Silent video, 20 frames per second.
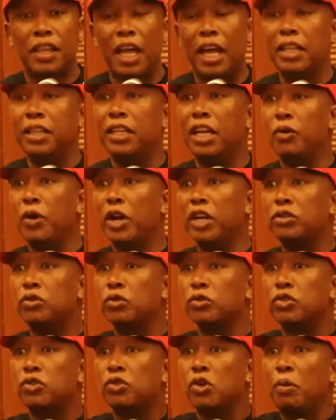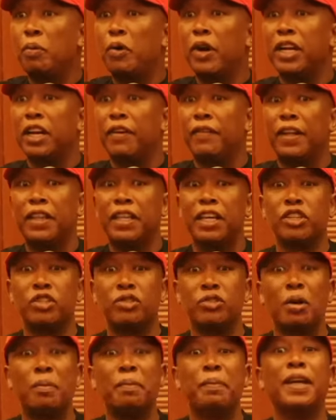Then they went to storm whatever they
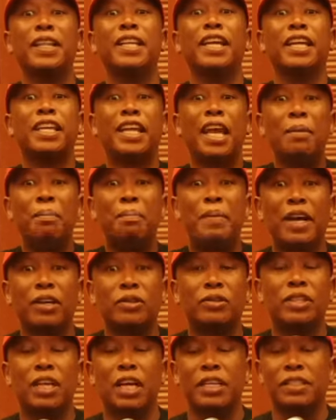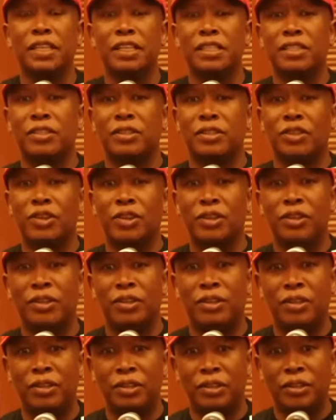stormed, but they came back to their senses. No, no,
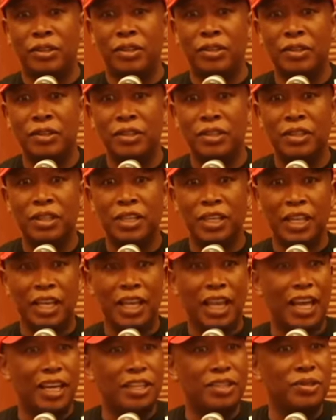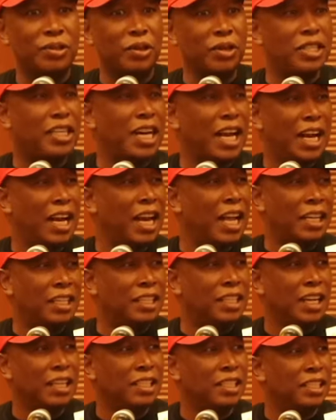no, no, no. It's not done
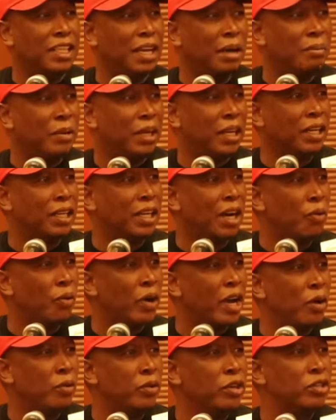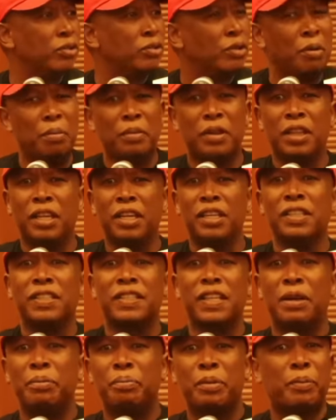like that in America where we storm
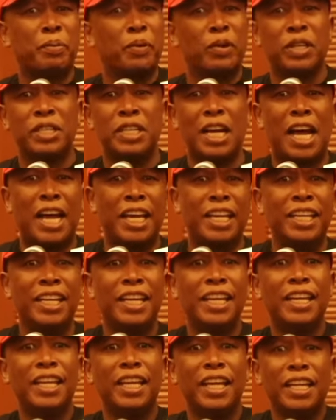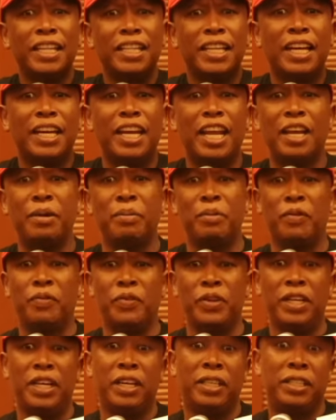things and people die in the name
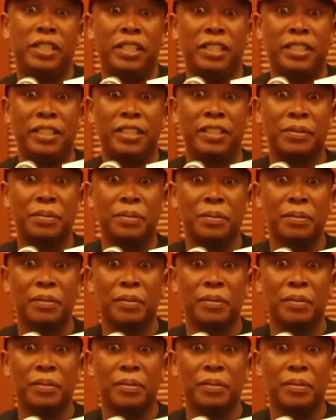of elections.